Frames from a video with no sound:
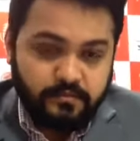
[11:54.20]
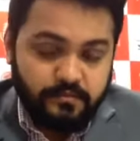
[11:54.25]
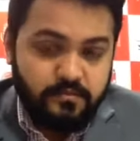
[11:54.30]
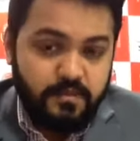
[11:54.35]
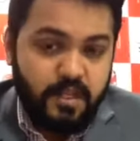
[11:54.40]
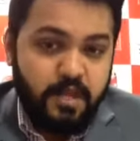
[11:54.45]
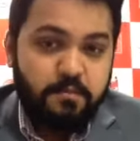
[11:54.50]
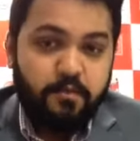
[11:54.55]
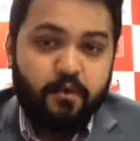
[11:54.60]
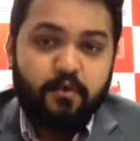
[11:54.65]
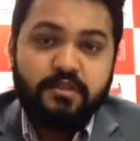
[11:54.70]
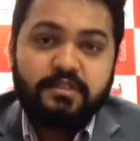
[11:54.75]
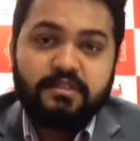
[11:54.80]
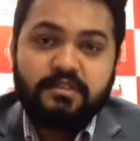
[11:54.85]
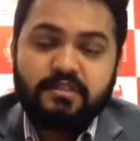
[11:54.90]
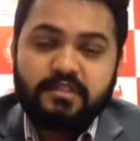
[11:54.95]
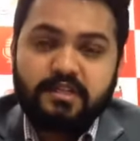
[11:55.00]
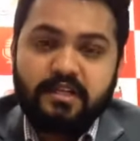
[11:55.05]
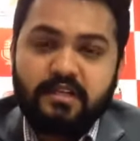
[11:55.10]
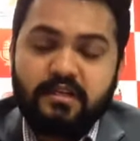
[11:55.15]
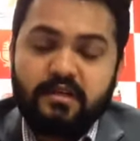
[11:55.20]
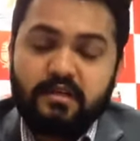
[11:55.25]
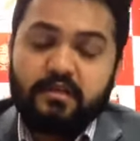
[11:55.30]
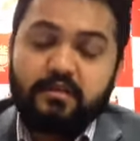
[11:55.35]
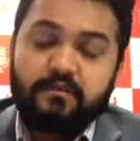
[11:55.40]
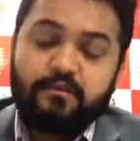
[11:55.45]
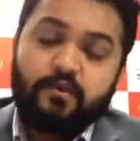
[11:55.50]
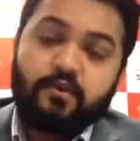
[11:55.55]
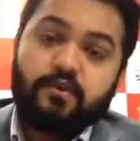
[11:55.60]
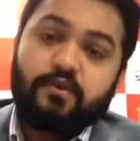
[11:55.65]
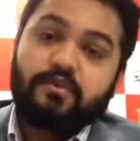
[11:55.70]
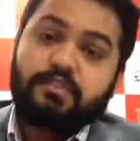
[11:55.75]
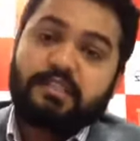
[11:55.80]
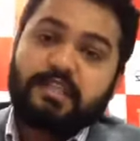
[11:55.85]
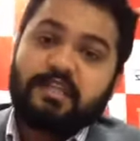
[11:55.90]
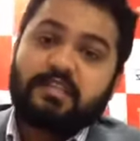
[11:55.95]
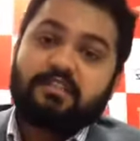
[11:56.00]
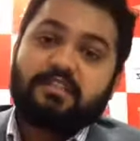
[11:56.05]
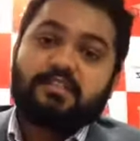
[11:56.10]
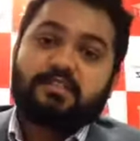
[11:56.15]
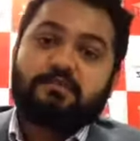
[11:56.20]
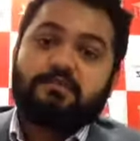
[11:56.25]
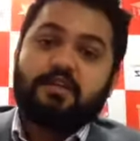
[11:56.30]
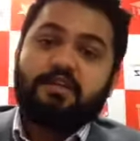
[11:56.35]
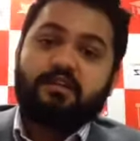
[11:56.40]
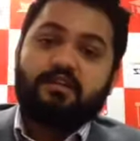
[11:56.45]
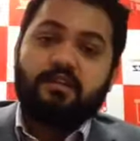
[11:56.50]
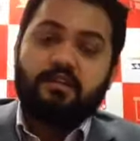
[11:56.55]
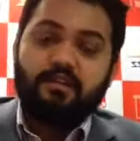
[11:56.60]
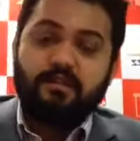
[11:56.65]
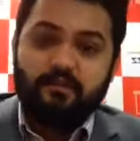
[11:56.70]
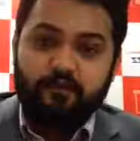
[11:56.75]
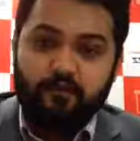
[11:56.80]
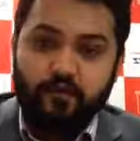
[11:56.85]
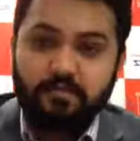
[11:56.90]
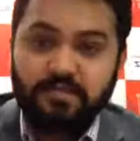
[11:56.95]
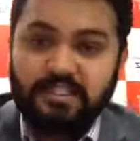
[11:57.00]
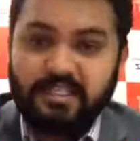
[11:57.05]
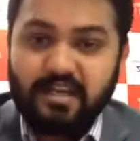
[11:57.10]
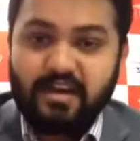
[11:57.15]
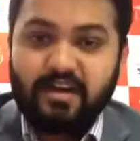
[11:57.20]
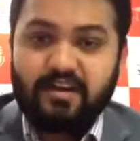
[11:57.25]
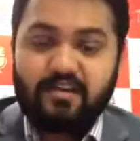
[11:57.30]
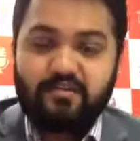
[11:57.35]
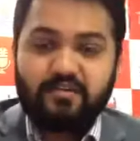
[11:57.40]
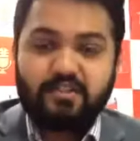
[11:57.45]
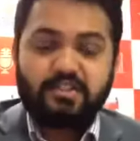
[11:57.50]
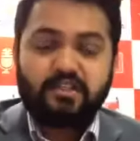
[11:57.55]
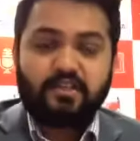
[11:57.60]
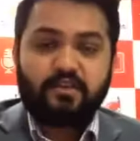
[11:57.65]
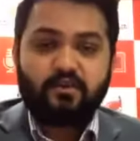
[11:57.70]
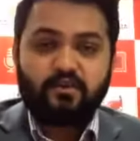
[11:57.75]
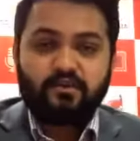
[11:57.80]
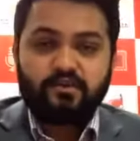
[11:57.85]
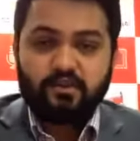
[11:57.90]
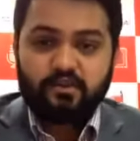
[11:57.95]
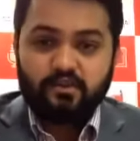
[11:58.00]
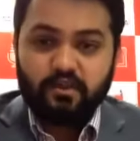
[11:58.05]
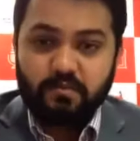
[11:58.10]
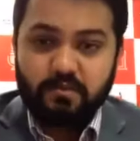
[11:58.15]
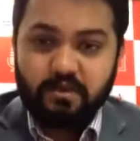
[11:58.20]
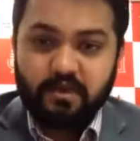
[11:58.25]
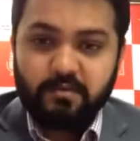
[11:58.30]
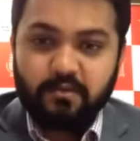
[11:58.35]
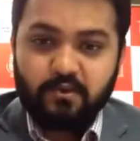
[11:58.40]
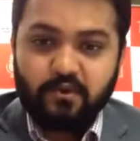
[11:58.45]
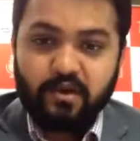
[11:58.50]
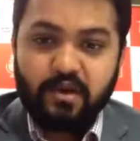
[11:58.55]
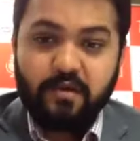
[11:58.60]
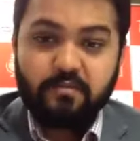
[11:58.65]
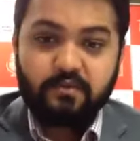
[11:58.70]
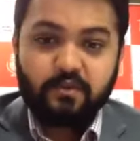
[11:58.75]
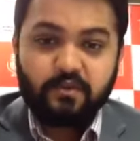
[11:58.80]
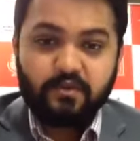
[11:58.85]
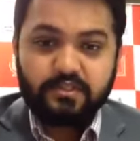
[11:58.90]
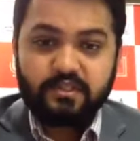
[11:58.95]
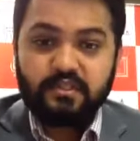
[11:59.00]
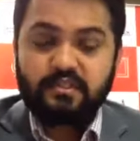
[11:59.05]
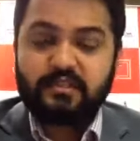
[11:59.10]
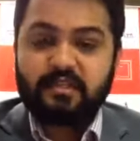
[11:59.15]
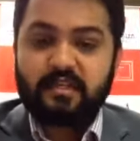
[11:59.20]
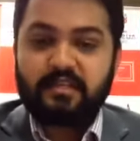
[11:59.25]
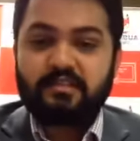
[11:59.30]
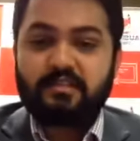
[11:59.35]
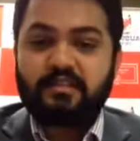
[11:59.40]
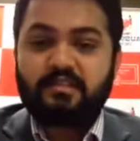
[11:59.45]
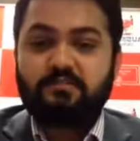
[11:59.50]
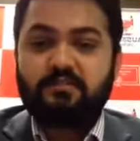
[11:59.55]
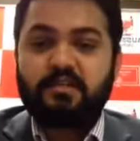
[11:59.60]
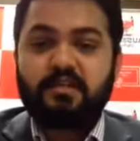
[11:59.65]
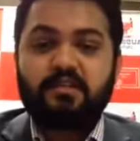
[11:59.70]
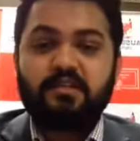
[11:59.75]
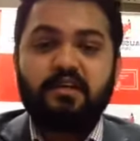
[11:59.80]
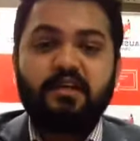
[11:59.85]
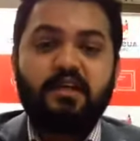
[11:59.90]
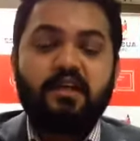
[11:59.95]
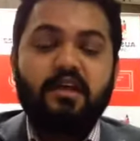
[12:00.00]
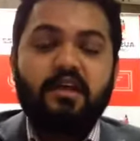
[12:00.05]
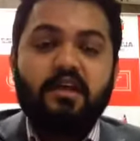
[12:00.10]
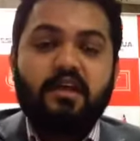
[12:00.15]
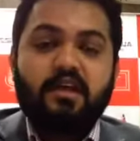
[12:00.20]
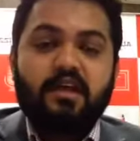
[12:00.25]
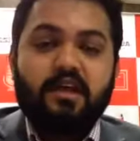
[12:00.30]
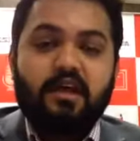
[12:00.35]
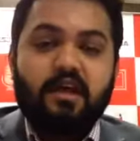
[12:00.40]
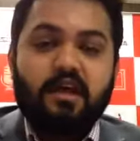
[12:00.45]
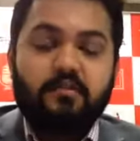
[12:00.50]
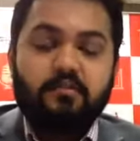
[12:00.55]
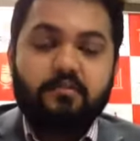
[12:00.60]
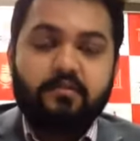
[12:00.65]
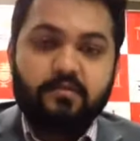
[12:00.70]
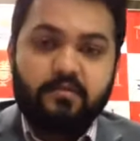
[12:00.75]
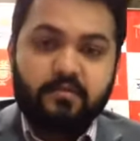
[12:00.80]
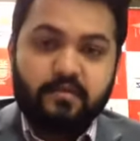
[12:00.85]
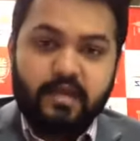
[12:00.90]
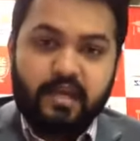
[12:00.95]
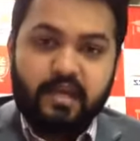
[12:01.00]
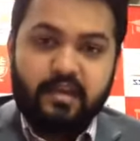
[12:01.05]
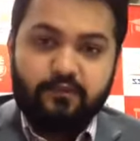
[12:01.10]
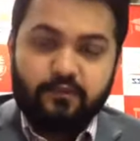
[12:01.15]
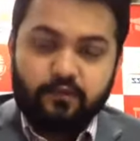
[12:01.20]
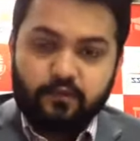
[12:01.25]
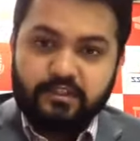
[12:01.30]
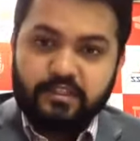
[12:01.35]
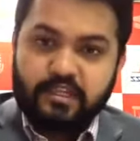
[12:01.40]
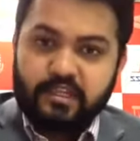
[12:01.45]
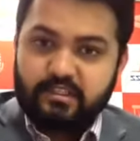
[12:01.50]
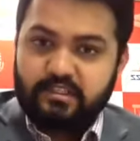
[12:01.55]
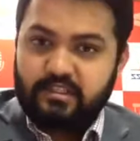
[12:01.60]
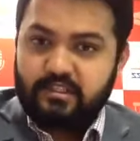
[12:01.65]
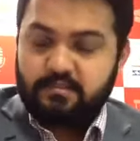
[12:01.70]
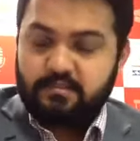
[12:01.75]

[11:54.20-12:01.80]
provisional skill for your skill assessment from TRA, which includes your job ready program, provisional skill assessment, and full skill assessment